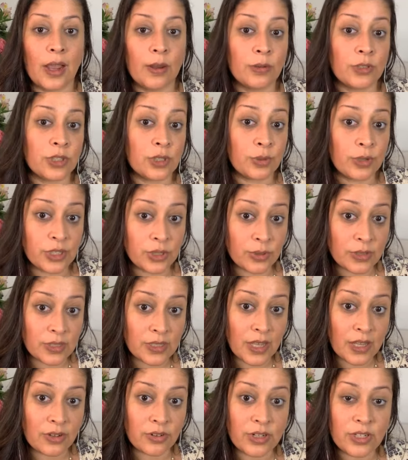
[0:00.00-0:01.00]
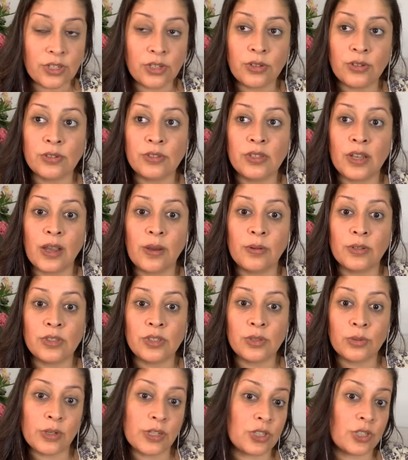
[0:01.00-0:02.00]
I would swish with celery juice. I
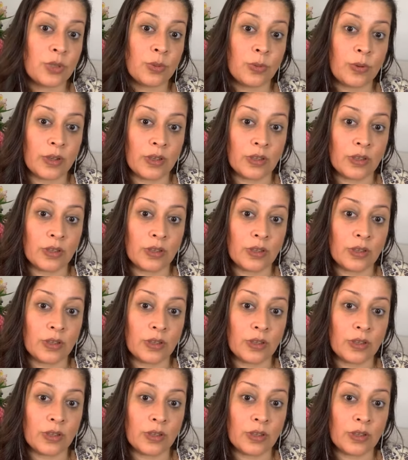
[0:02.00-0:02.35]
would swish